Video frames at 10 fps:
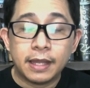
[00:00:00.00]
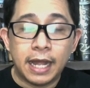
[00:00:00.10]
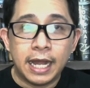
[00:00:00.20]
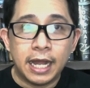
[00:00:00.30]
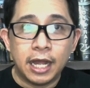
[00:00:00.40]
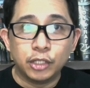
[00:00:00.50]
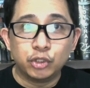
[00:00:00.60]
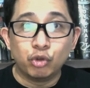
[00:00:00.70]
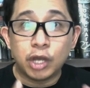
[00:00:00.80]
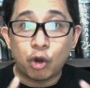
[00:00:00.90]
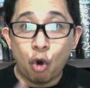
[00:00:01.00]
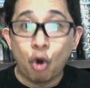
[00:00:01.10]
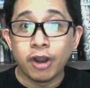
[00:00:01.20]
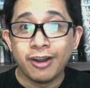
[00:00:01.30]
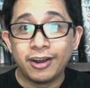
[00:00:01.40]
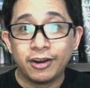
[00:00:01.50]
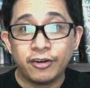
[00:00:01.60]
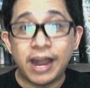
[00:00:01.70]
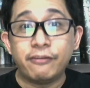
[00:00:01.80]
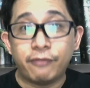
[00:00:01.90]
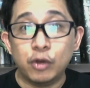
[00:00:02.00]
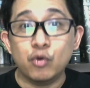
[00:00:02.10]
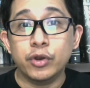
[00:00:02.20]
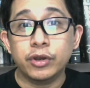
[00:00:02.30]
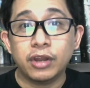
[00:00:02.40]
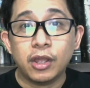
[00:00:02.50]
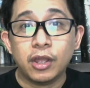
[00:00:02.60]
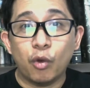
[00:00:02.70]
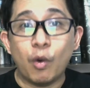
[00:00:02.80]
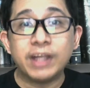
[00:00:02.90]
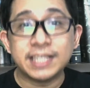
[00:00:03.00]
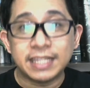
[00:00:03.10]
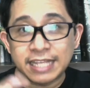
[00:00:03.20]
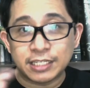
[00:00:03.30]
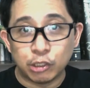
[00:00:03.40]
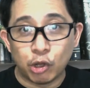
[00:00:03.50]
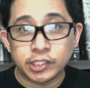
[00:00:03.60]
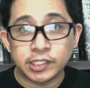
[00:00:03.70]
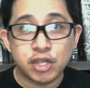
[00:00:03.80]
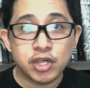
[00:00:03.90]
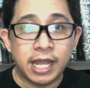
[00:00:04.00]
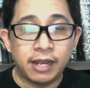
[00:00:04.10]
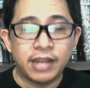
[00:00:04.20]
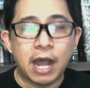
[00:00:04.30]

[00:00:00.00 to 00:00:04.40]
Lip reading: to the core Granfalloon once it has lost its shell.